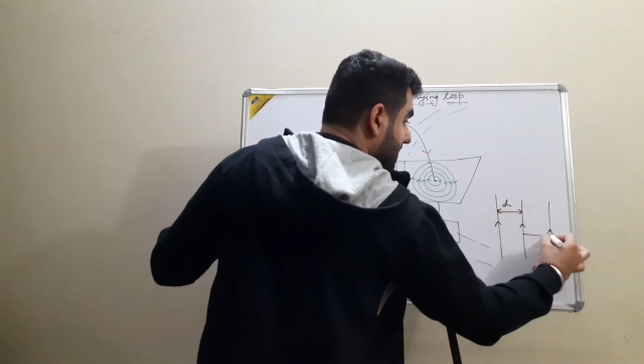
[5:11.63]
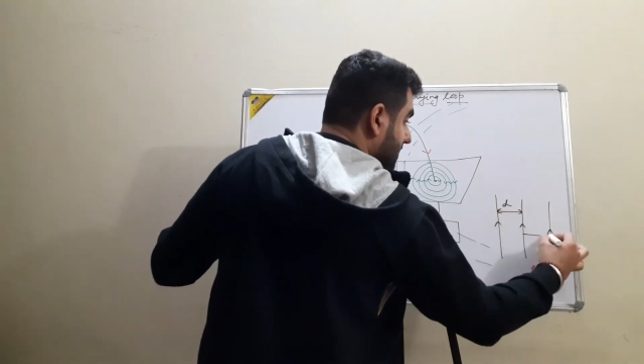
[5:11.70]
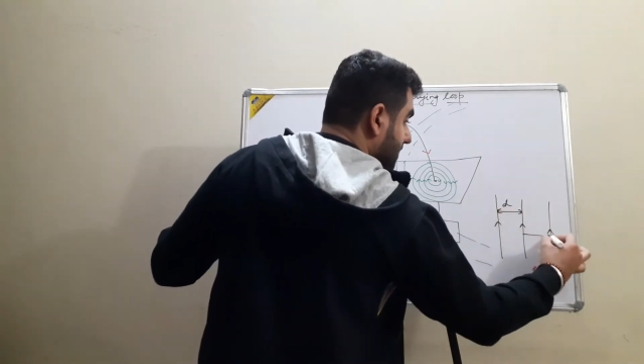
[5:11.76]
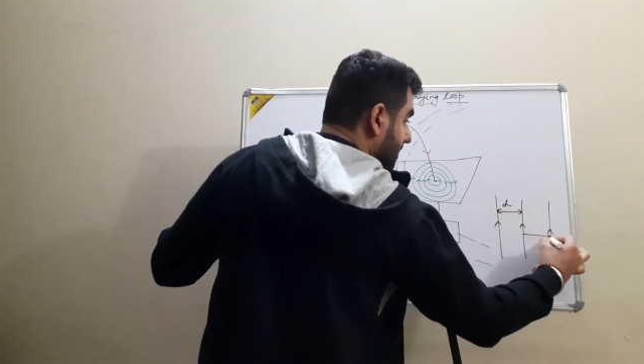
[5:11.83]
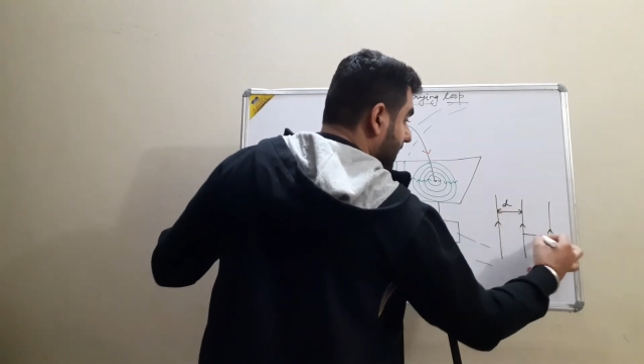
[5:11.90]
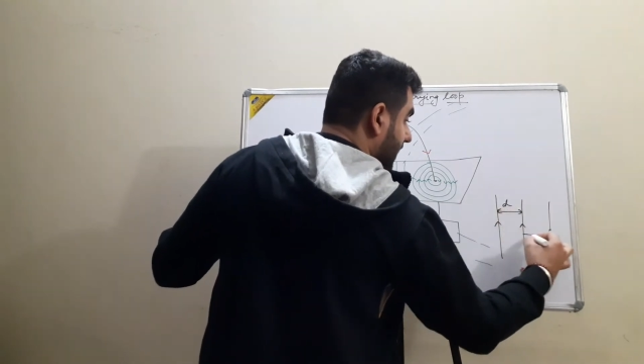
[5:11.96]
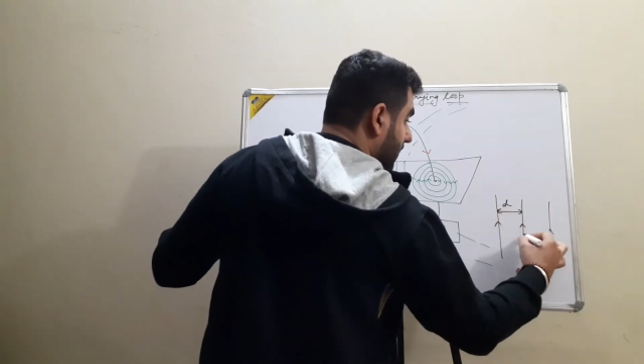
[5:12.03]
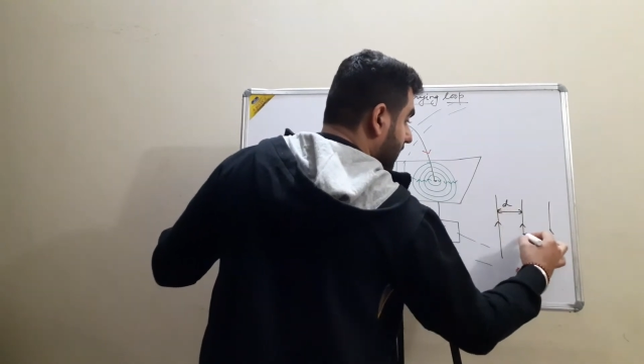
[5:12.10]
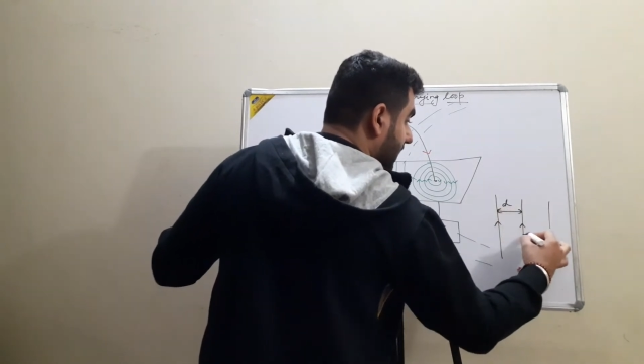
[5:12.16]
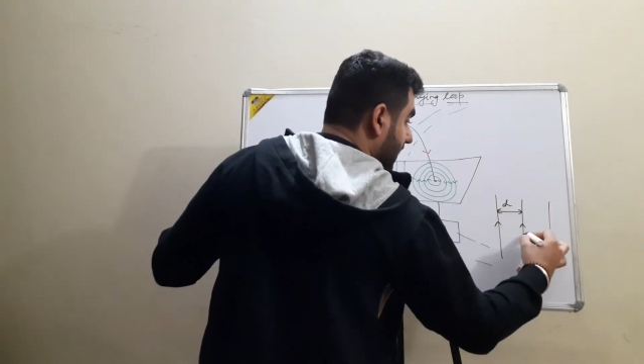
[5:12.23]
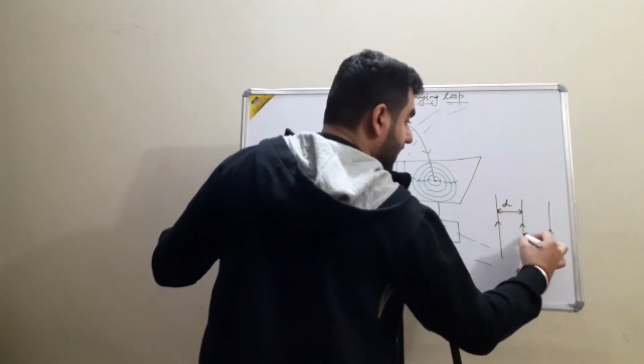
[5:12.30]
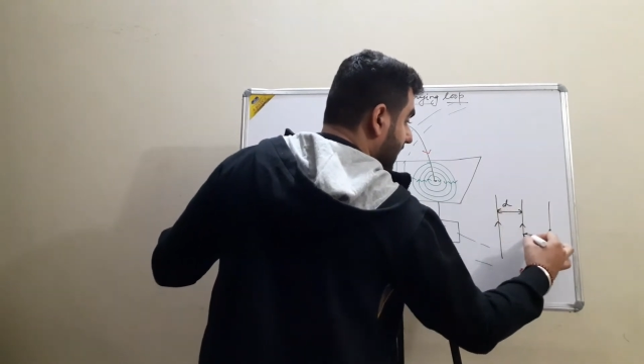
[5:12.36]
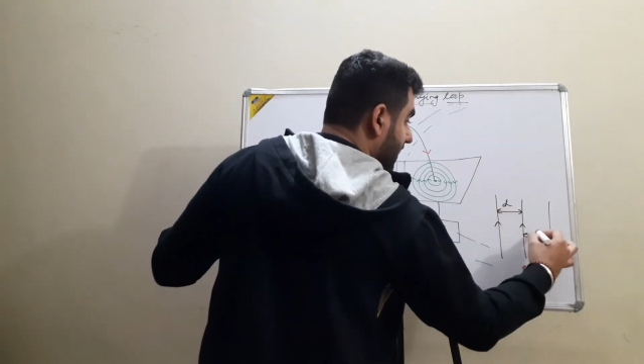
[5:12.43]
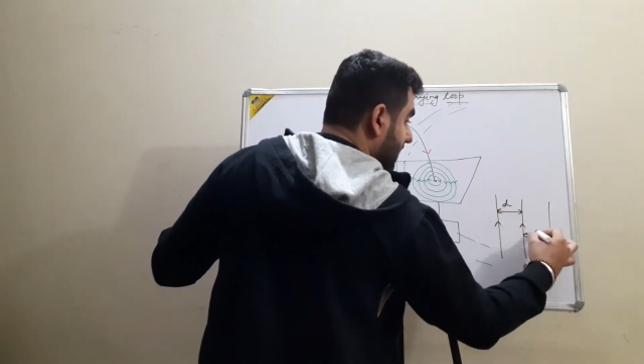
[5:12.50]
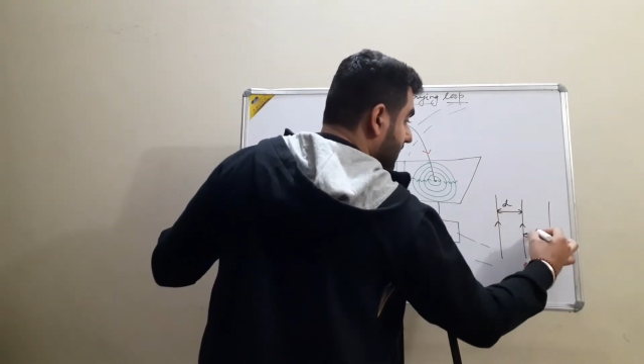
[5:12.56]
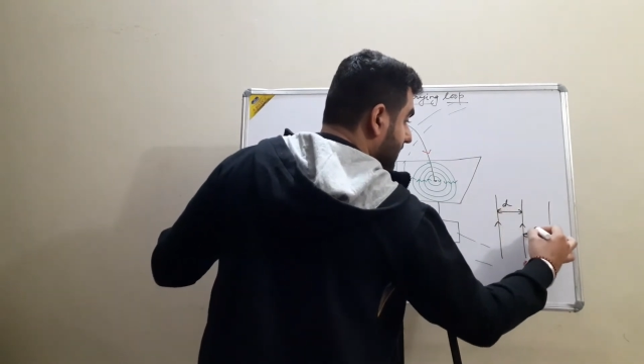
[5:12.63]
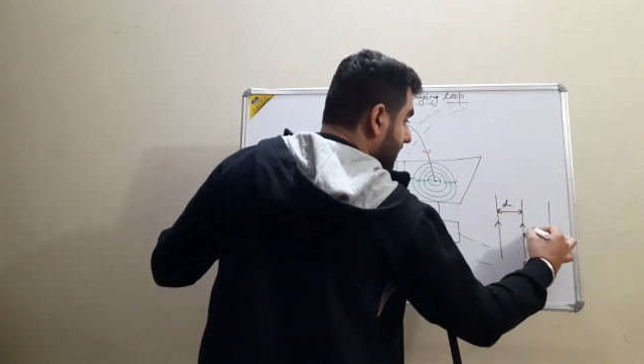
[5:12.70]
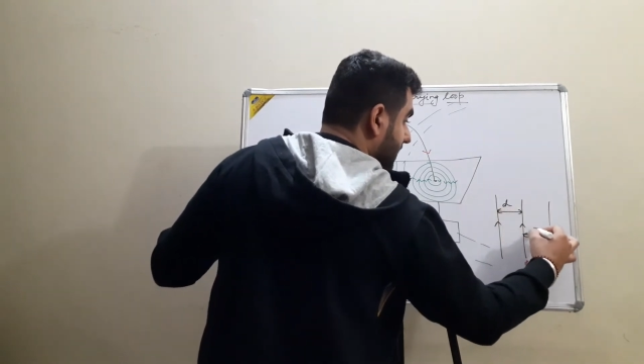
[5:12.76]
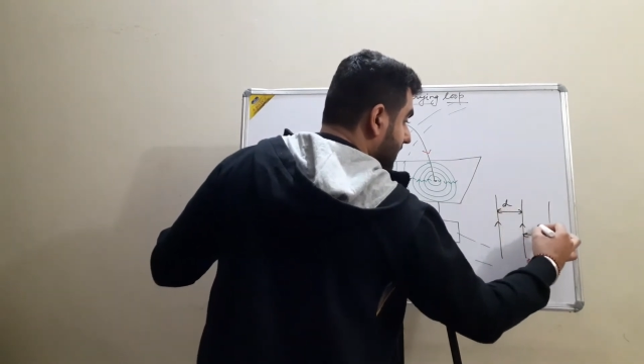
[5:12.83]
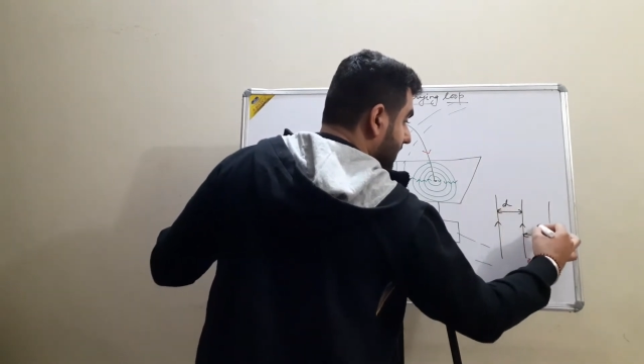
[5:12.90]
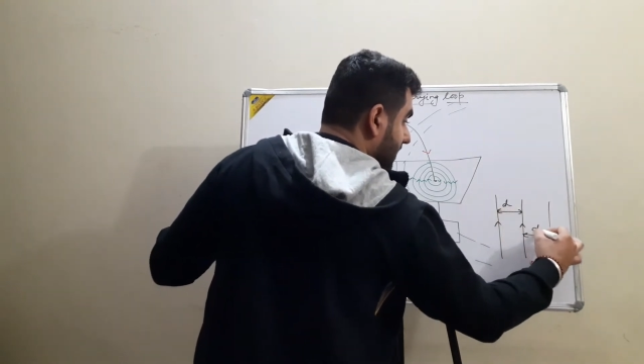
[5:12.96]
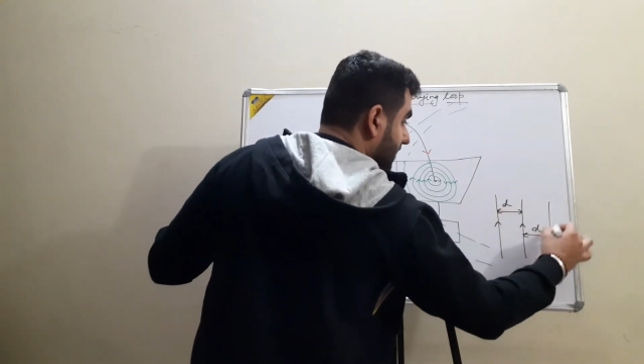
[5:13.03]
between
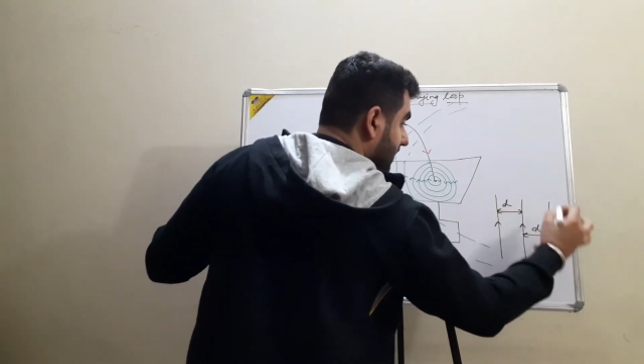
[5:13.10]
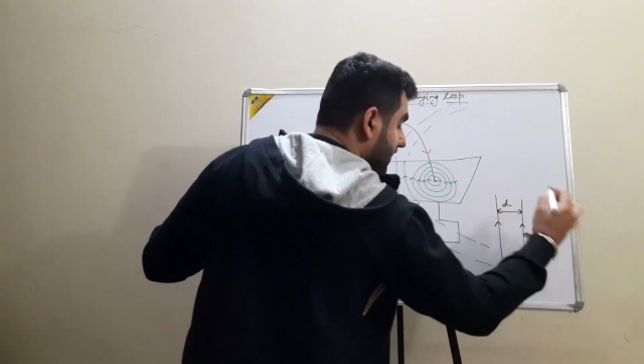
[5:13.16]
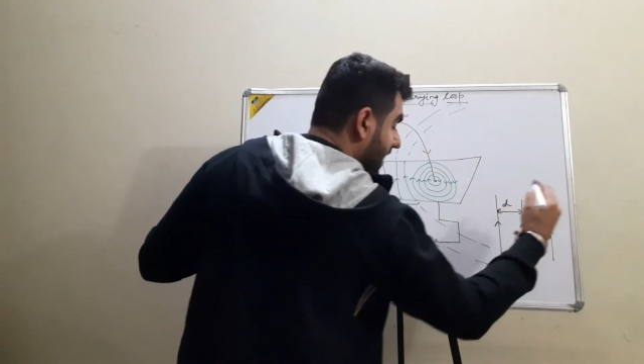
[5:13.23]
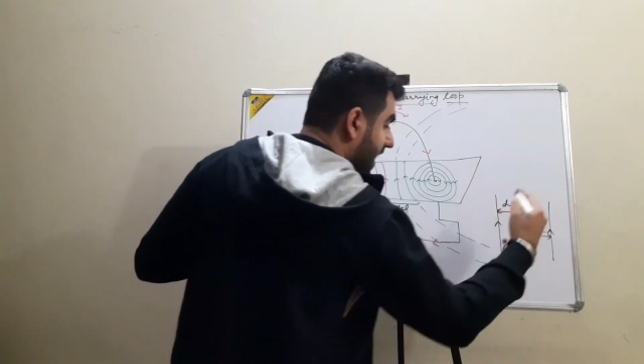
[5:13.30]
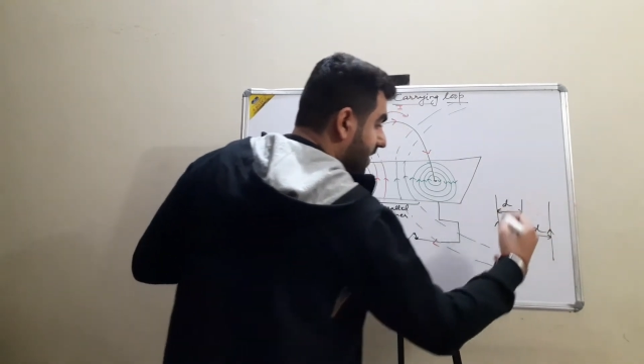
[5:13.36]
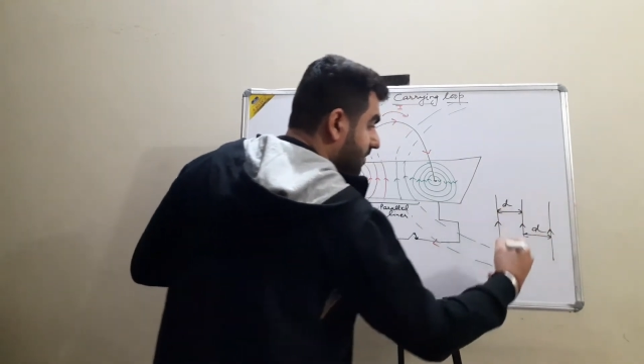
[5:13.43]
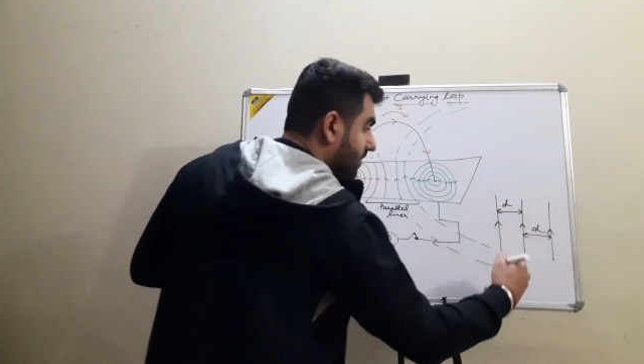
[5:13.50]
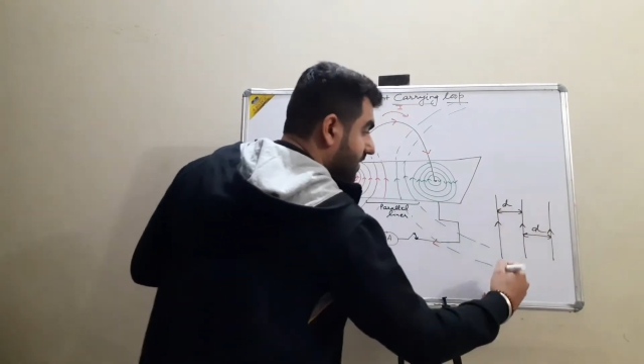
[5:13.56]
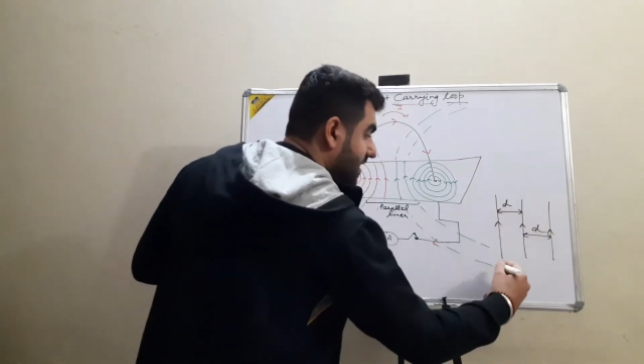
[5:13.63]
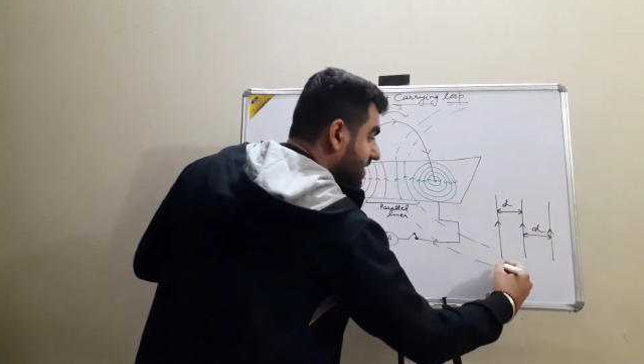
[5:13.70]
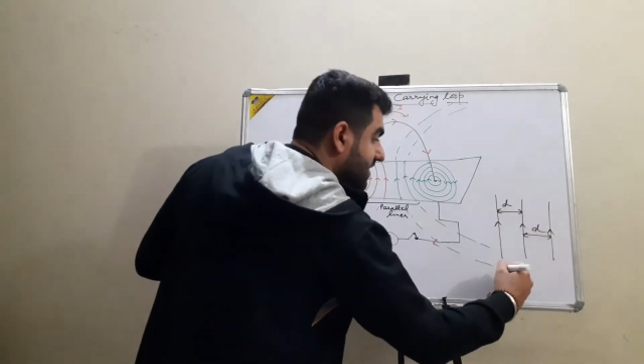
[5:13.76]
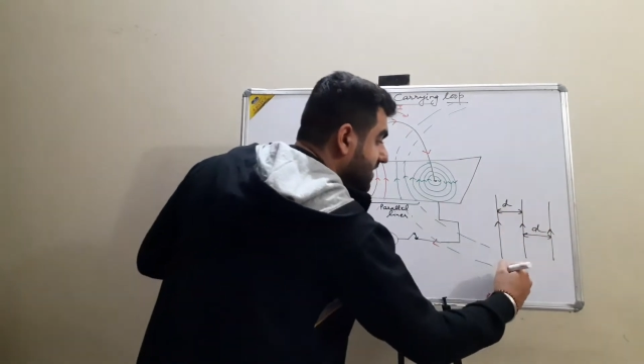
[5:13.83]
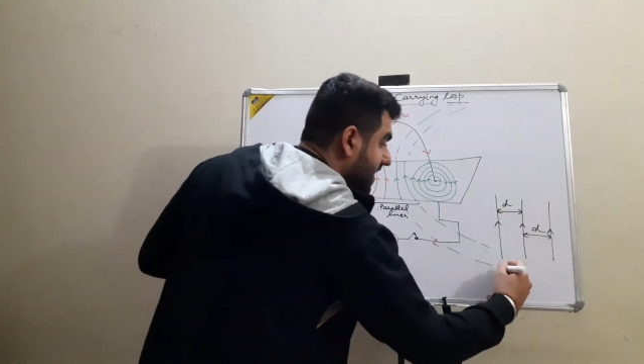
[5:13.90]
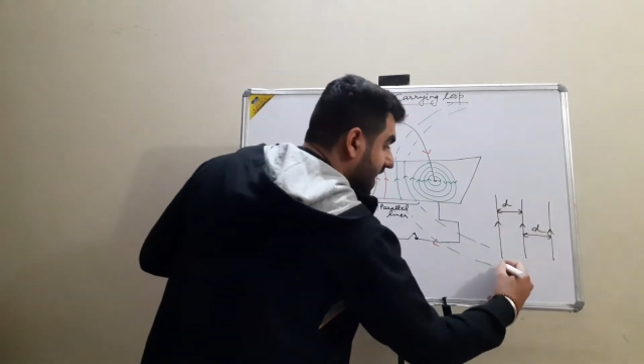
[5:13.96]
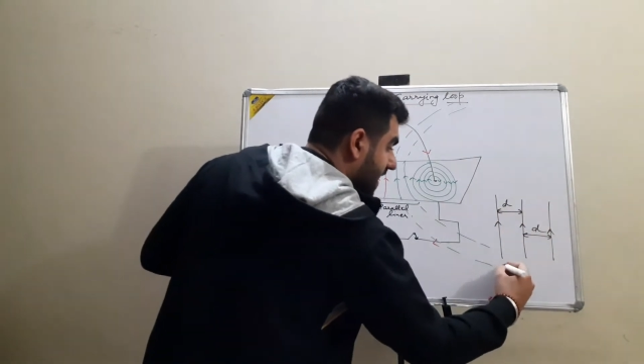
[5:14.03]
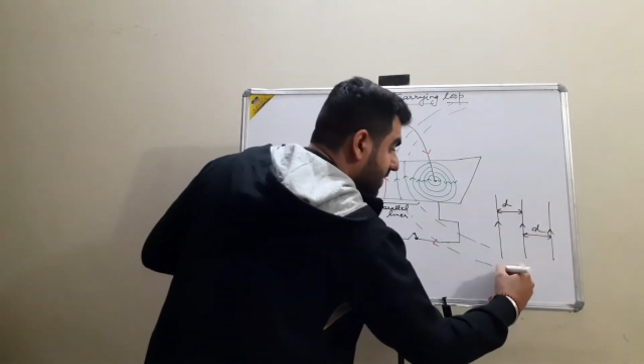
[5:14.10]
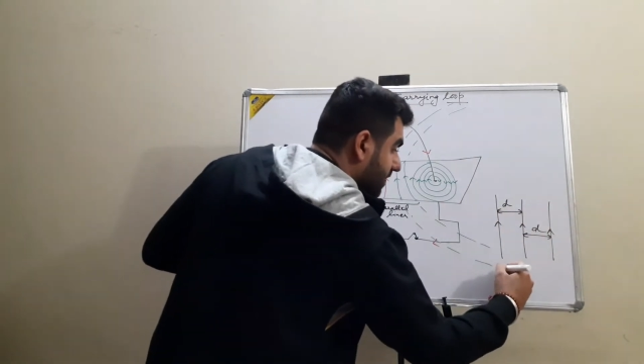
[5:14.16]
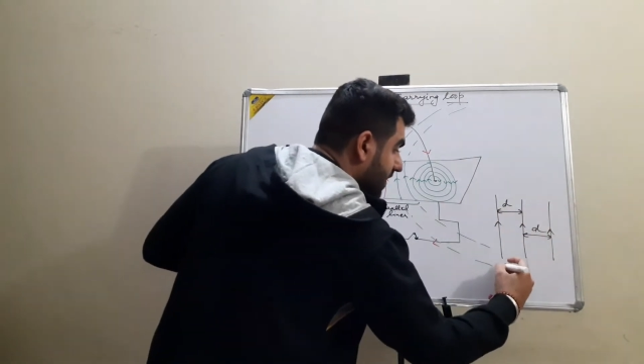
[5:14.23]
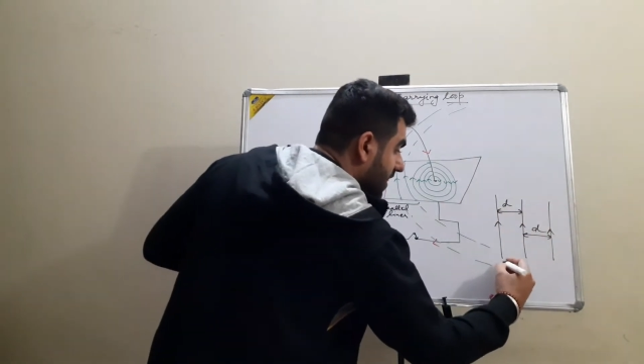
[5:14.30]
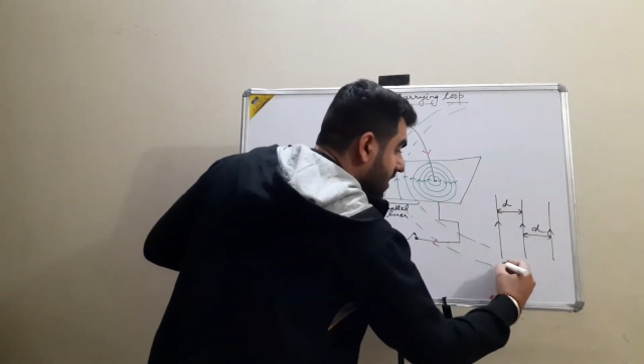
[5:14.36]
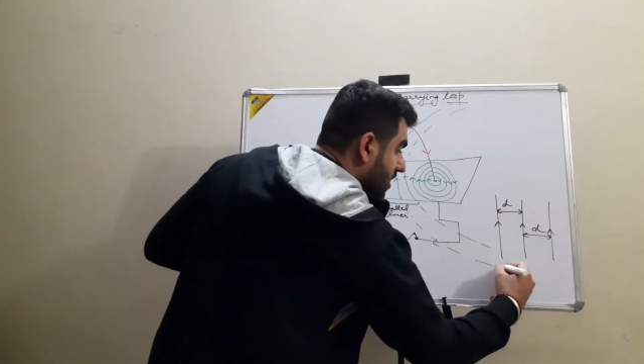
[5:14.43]
them is same.